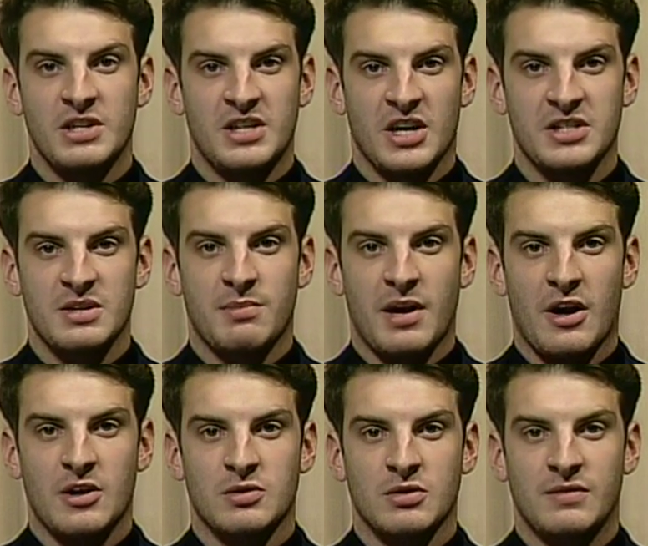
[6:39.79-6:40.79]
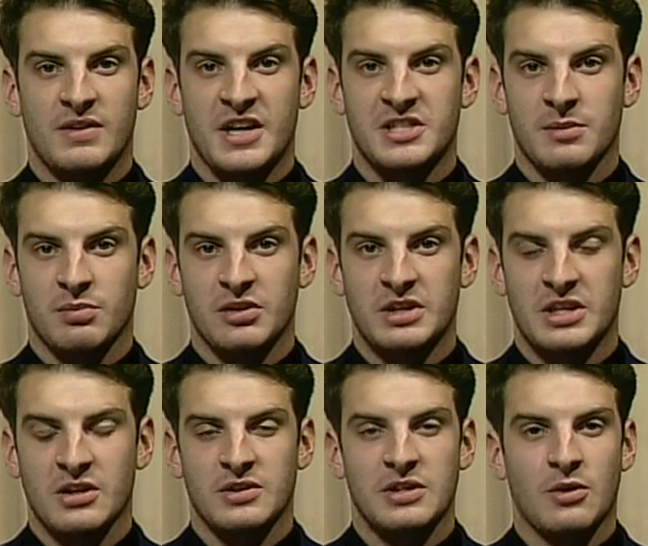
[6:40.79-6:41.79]
dozen parents who have yet to plead
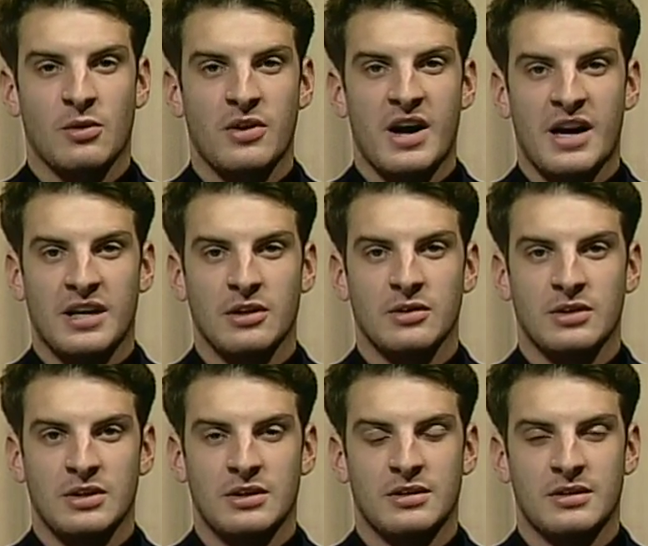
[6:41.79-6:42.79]
guilty or not guilty.